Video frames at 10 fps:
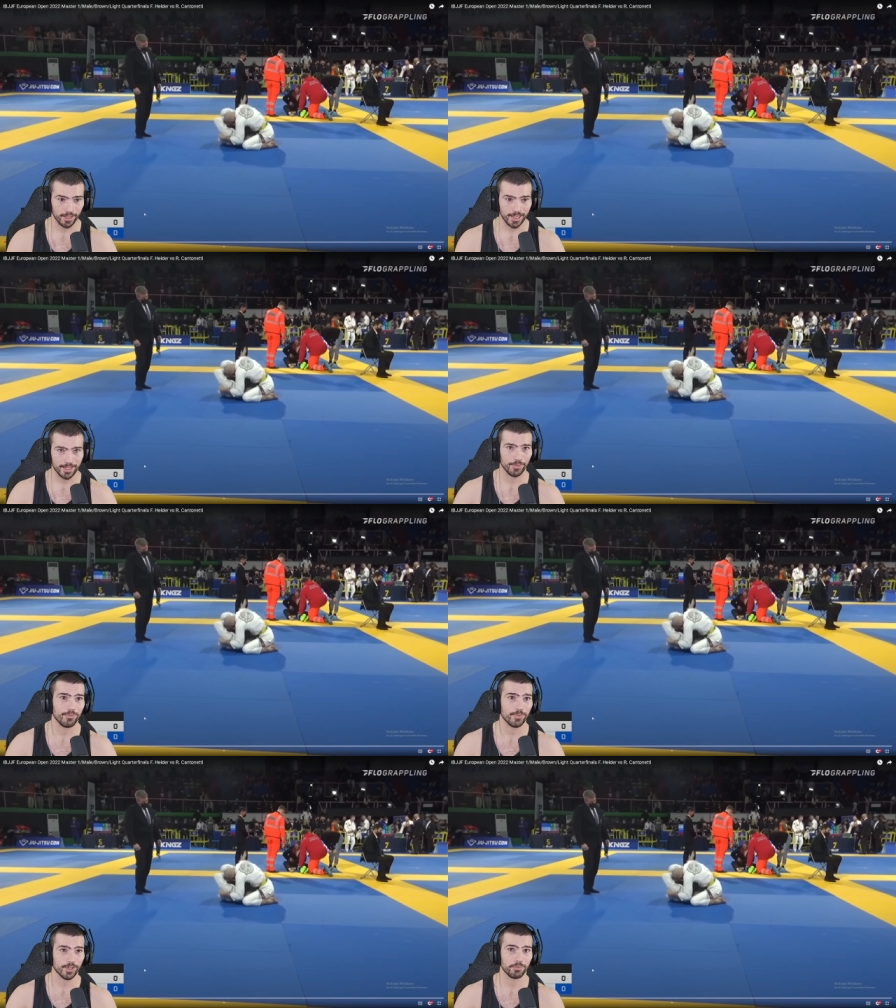Every
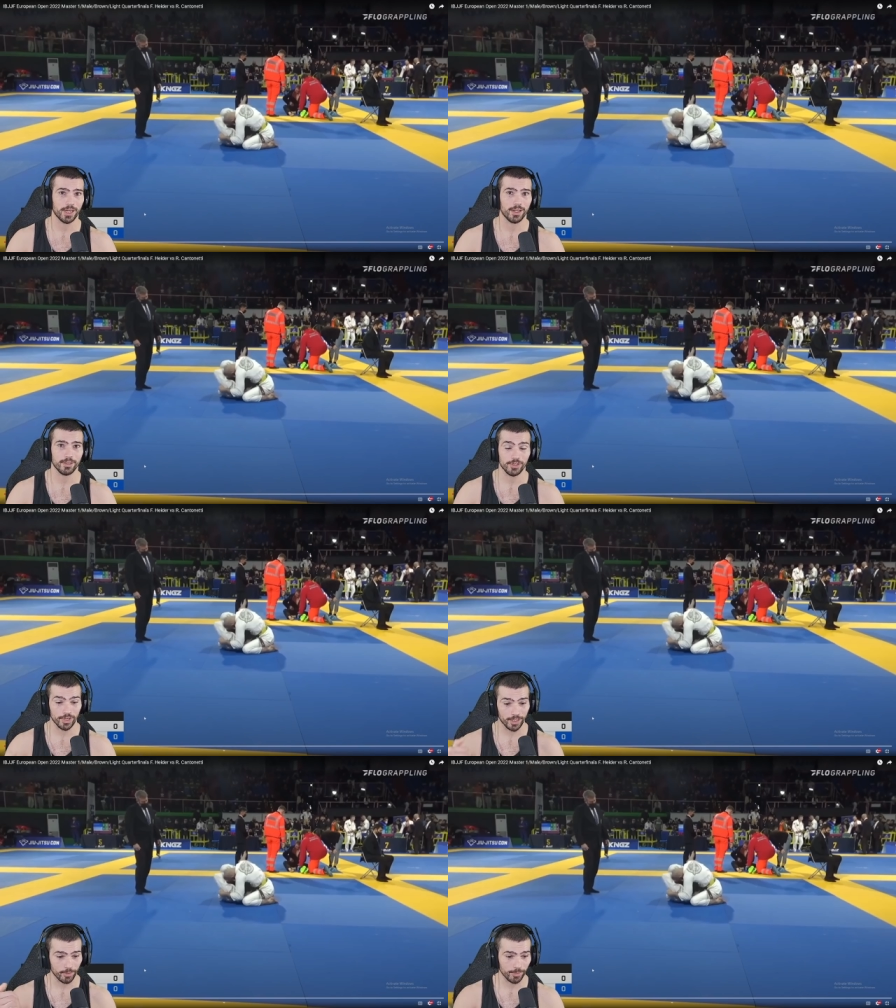fucking round, he's
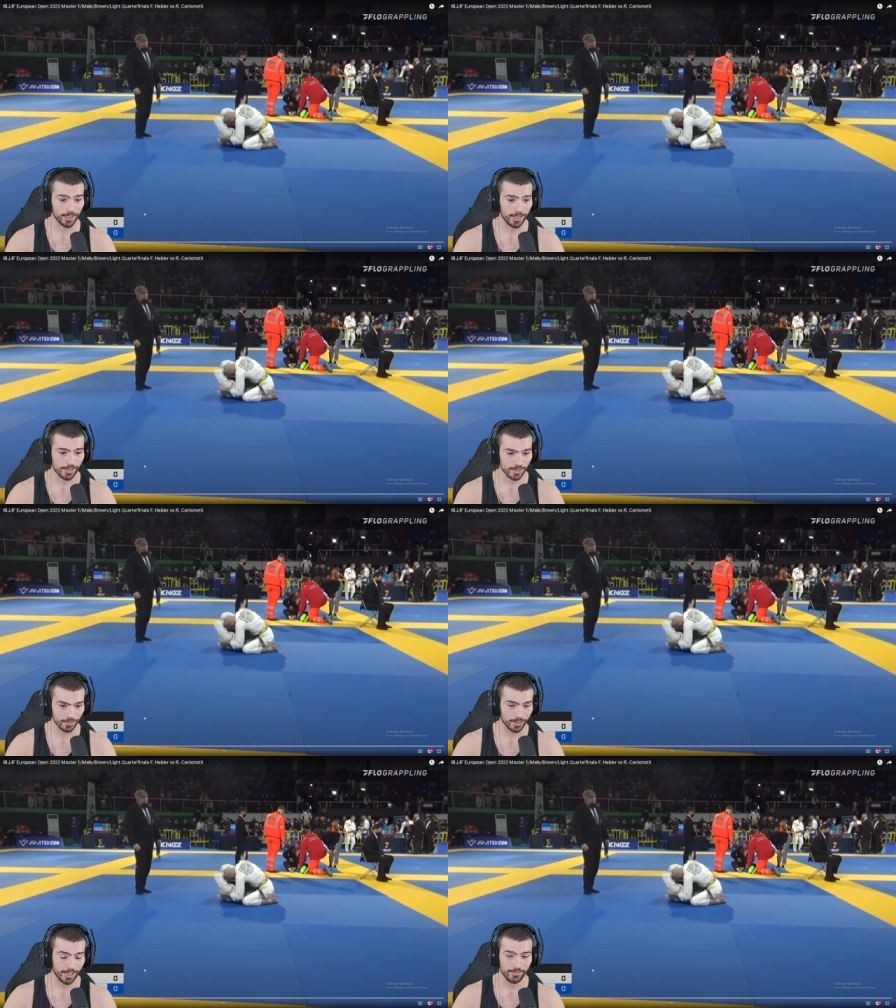trying to put me in lasso,
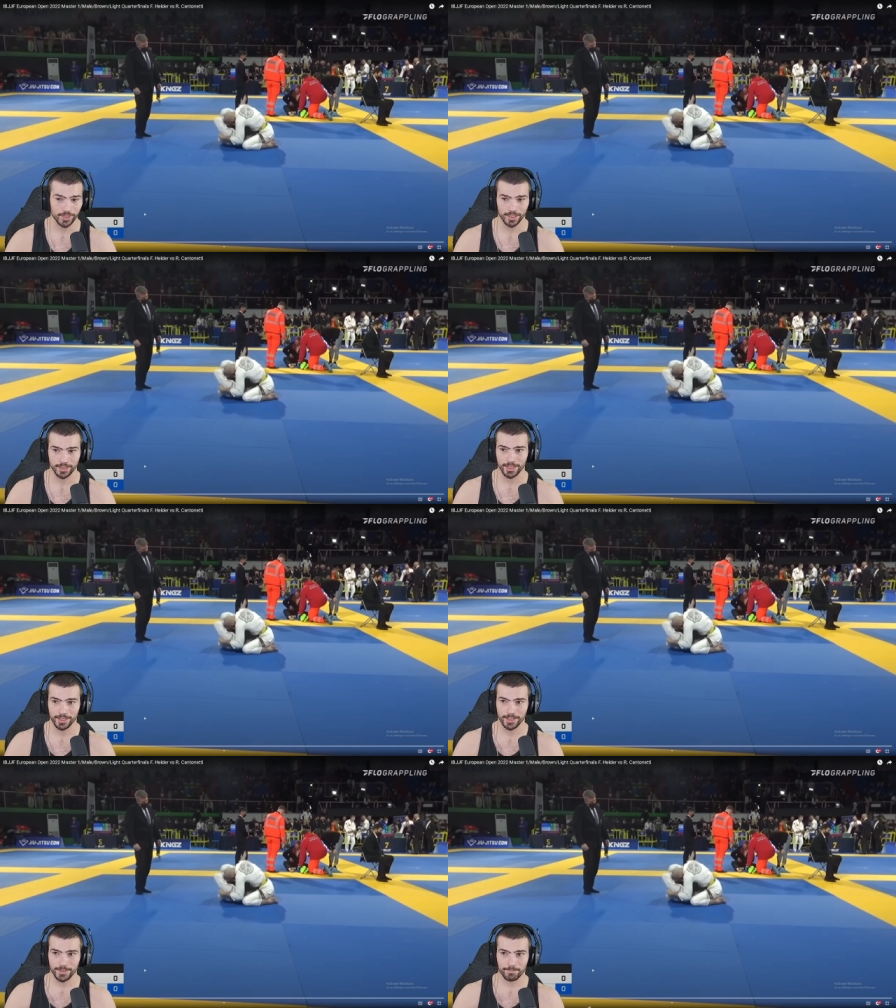and I have to
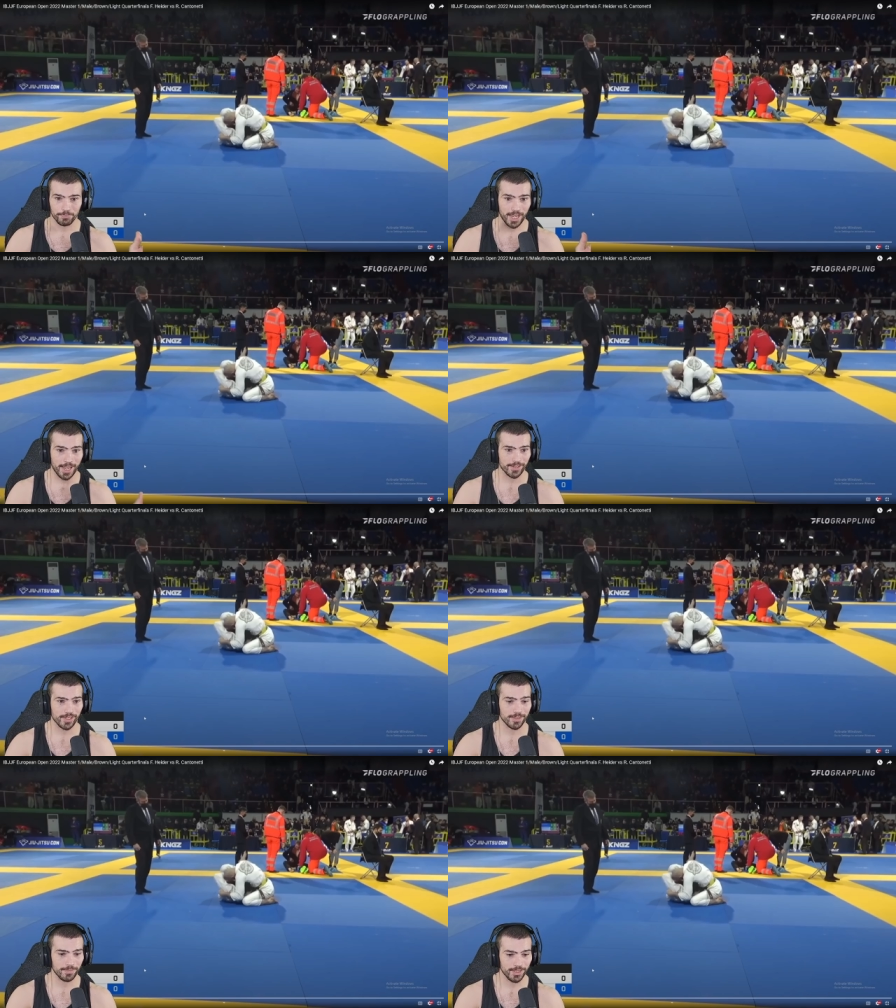pass
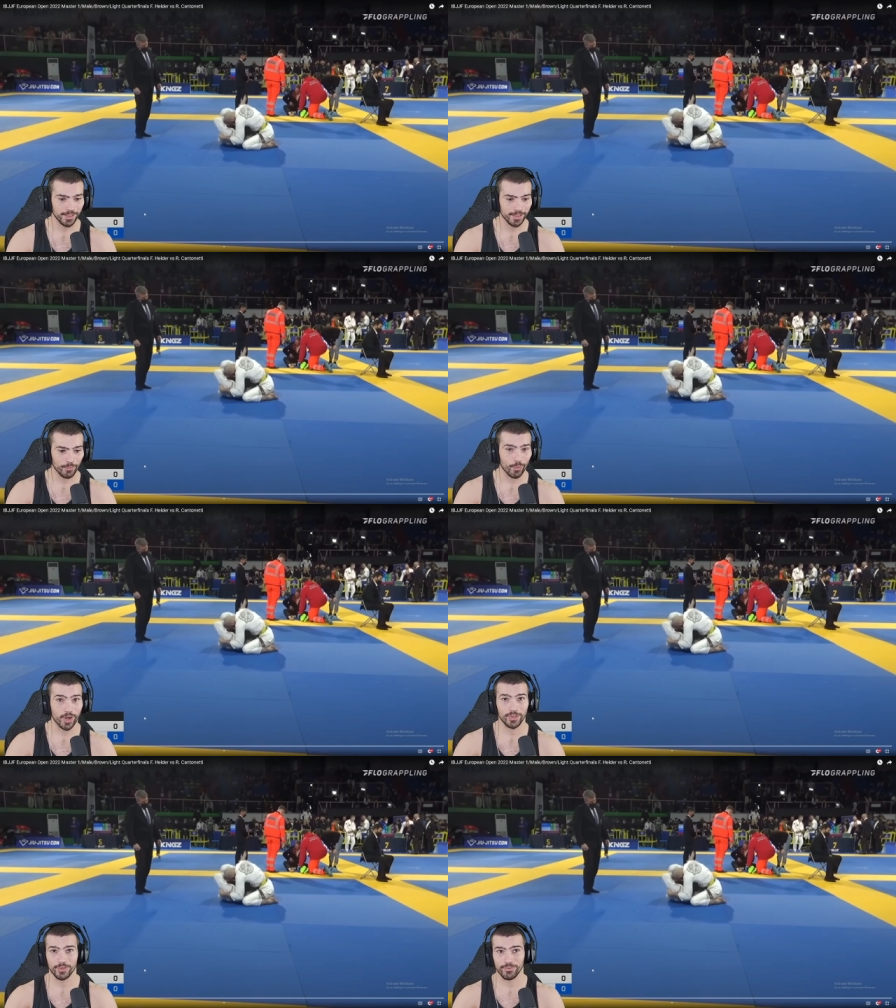him
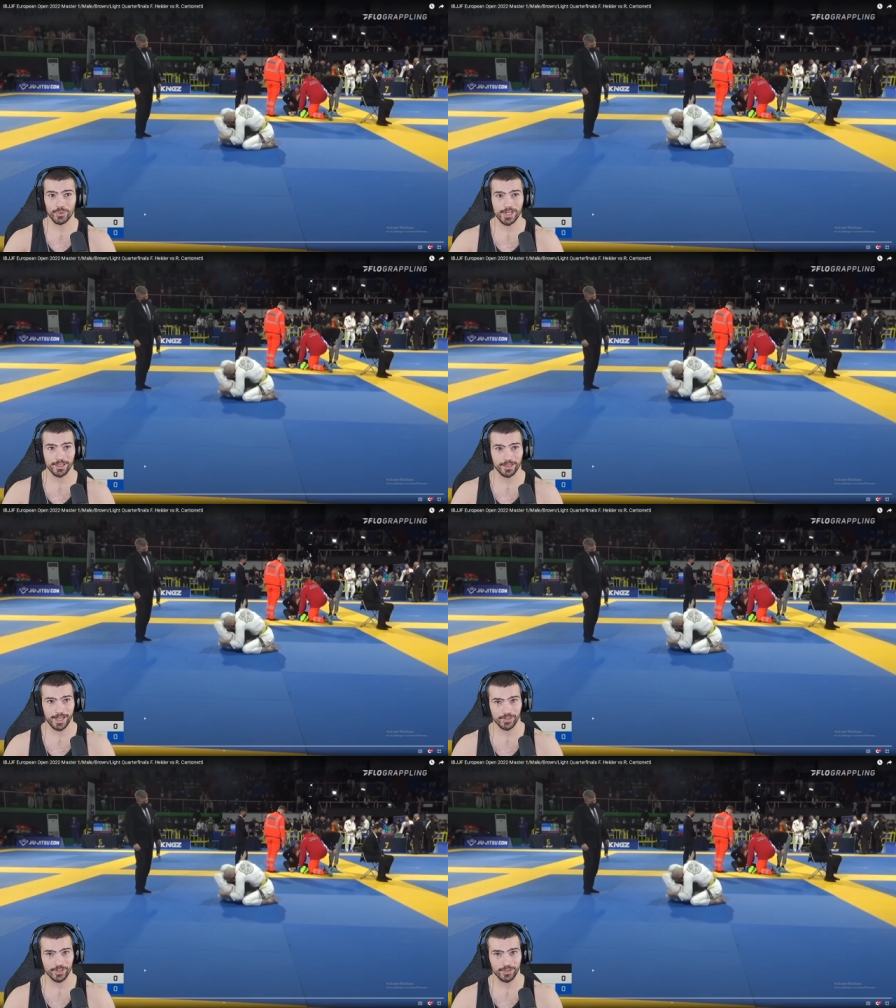while avoiding
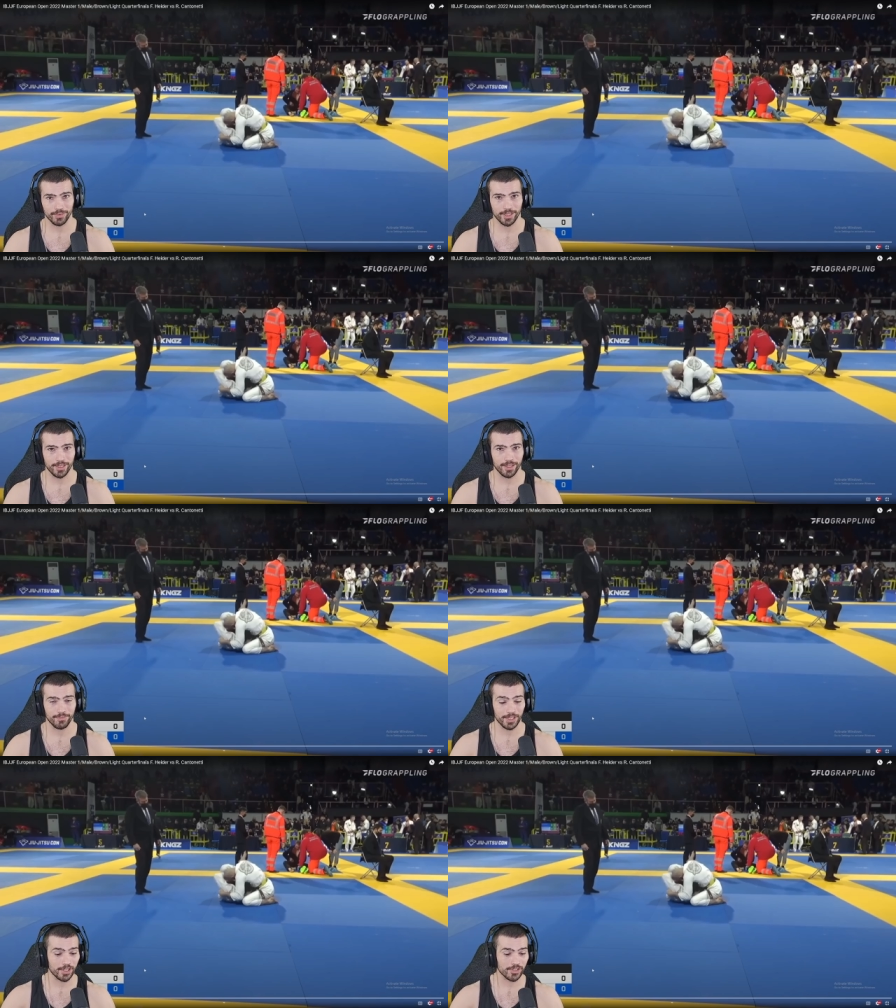lasso. And then if
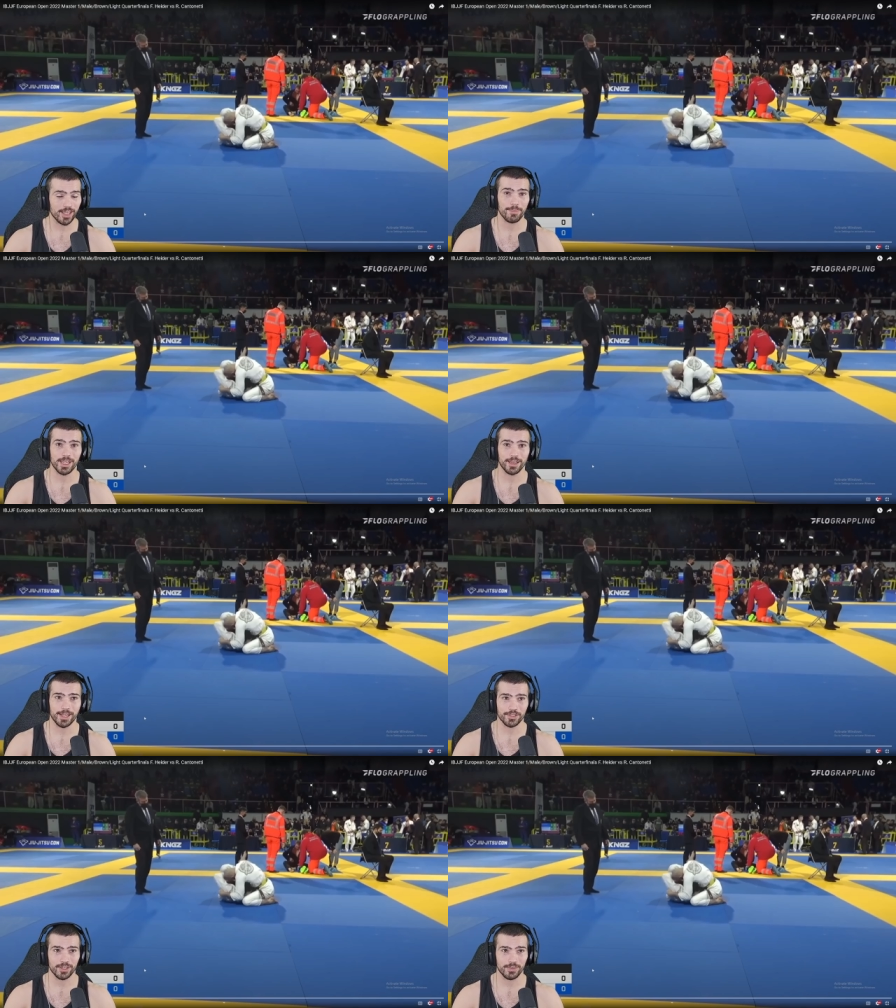he does get me in
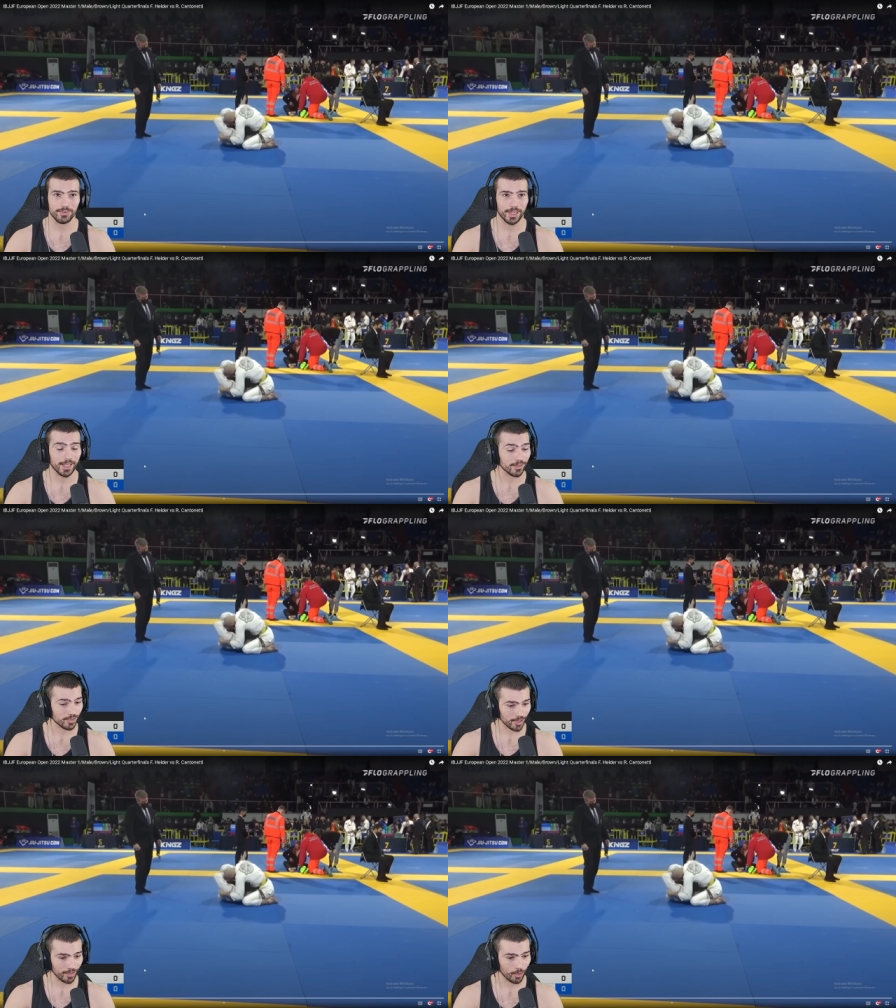lasso, I can
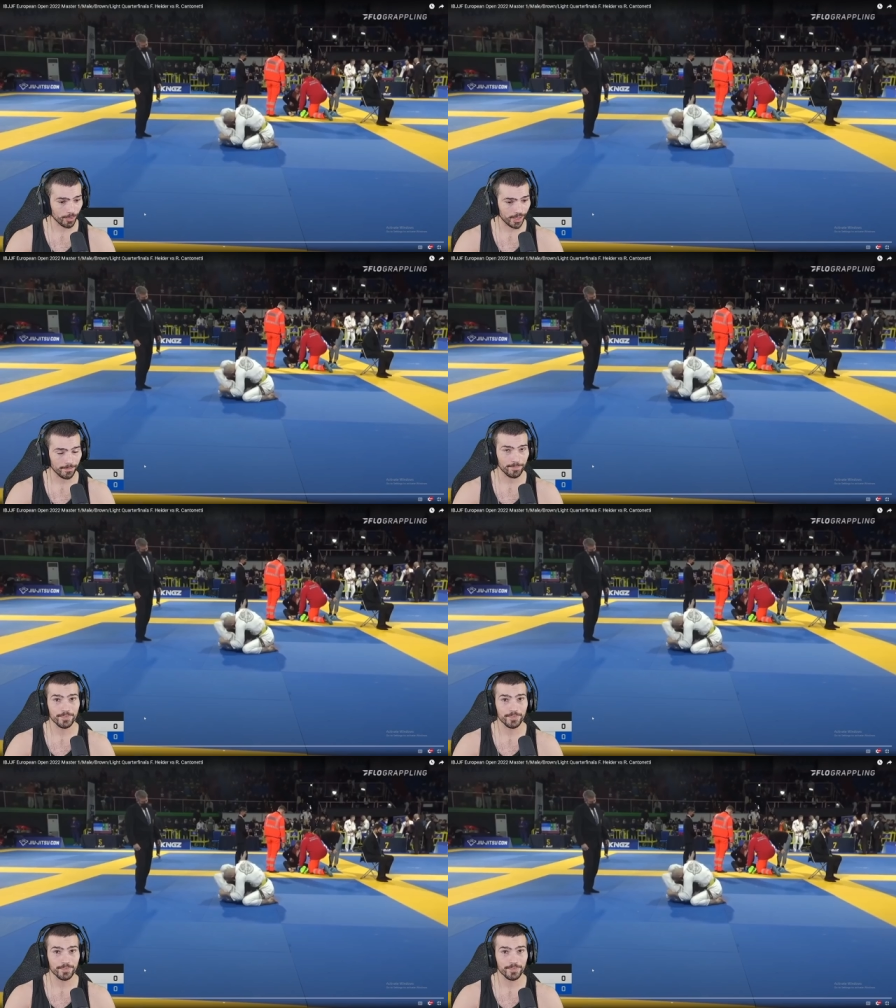still open it,